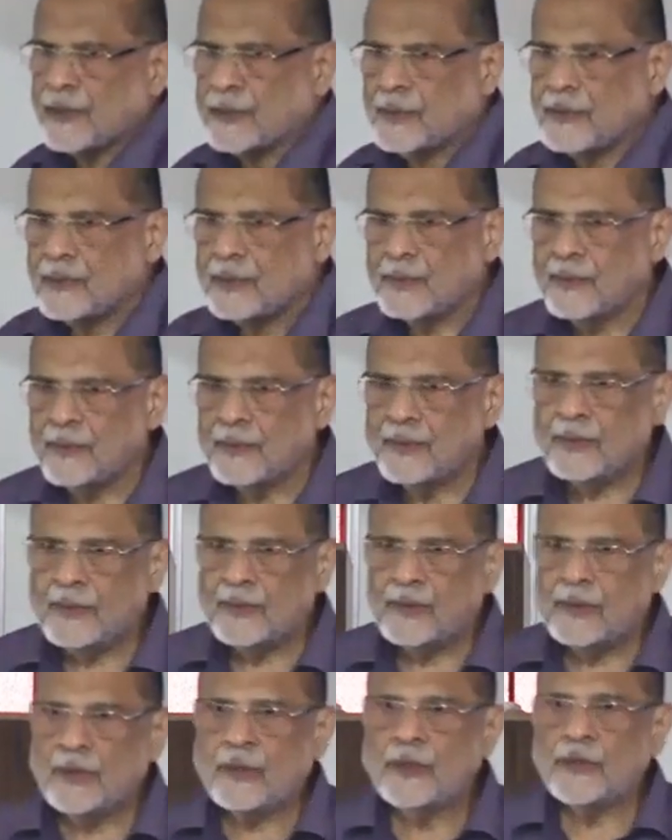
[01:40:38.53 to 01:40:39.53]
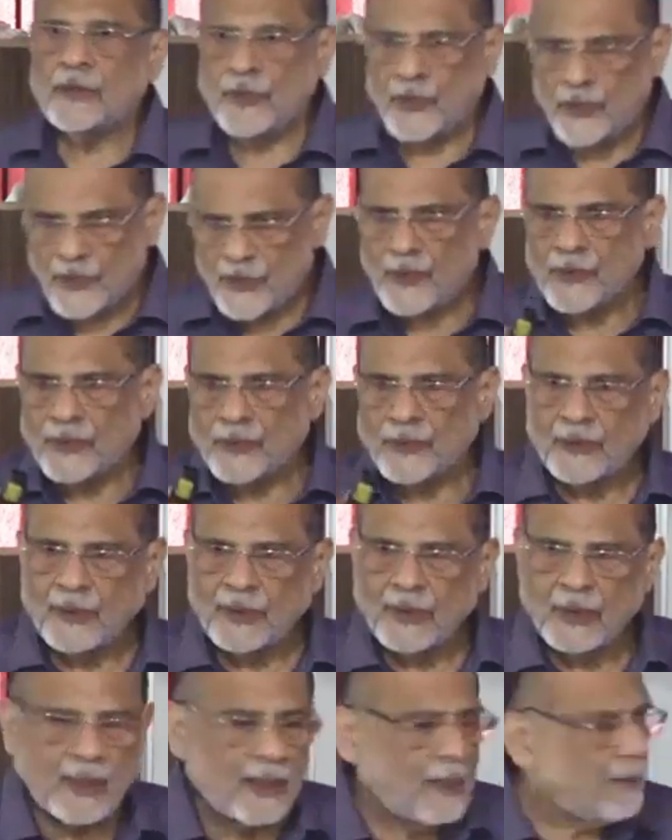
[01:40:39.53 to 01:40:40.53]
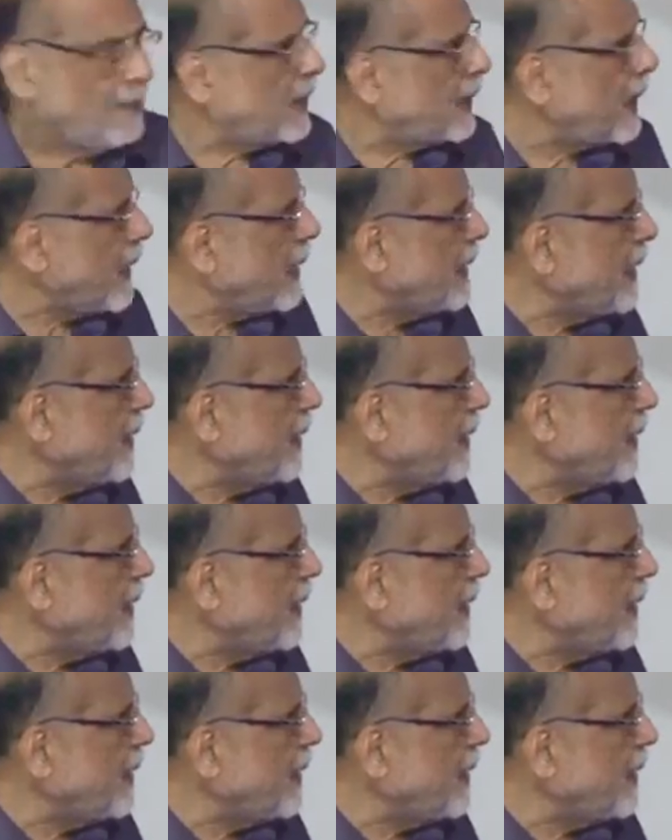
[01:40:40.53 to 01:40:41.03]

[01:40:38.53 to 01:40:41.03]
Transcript: to? To you. But I